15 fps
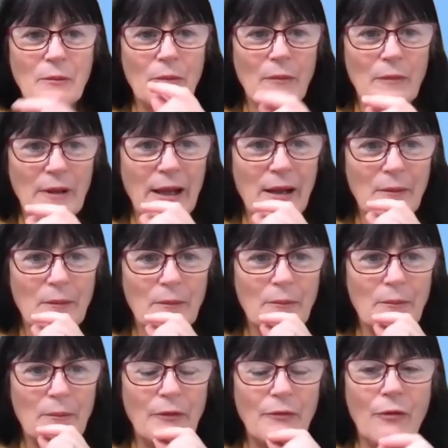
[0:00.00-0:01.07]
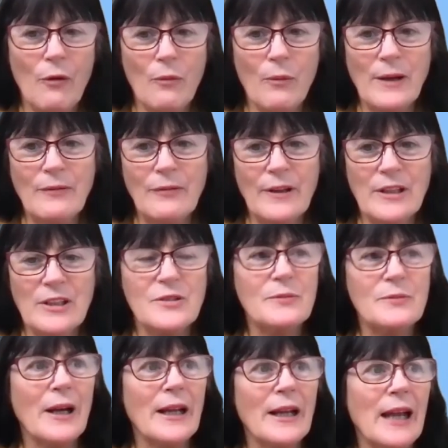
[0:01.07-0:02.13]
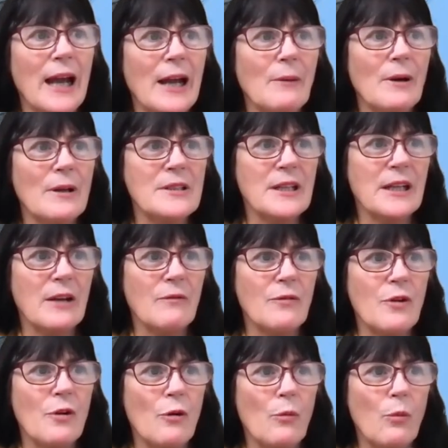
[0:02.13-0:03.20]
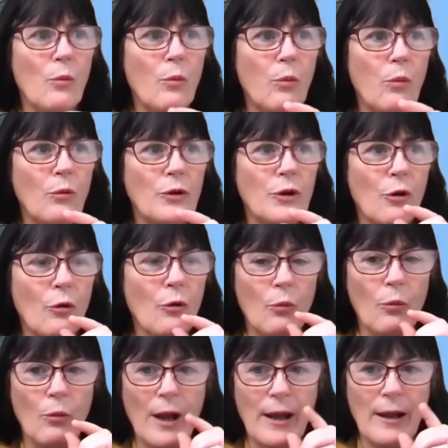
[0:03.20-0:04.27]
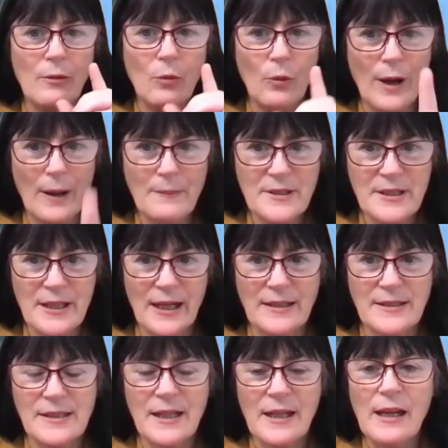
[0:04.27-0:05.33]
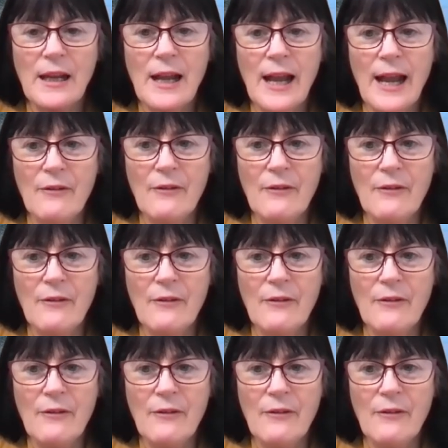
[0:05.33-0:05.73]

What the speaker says: yeah. Before we finish, Michael, I want to give your website. If